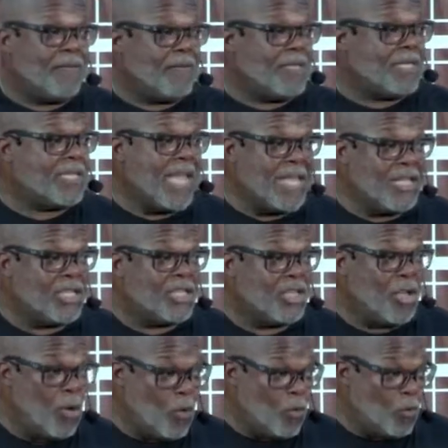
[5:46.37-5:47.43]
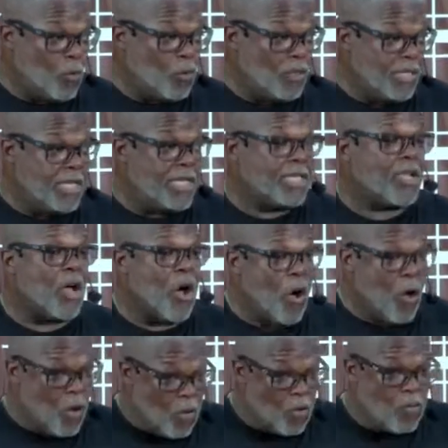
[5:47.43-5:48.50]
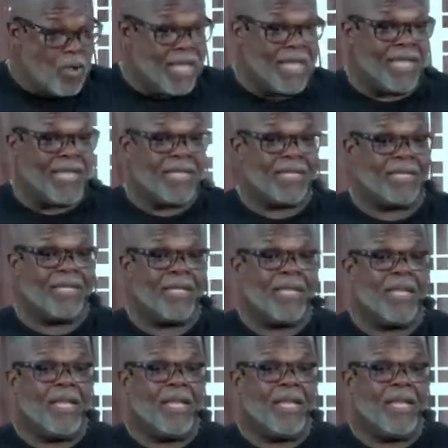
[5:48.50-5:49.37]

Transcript: Satan's goal is always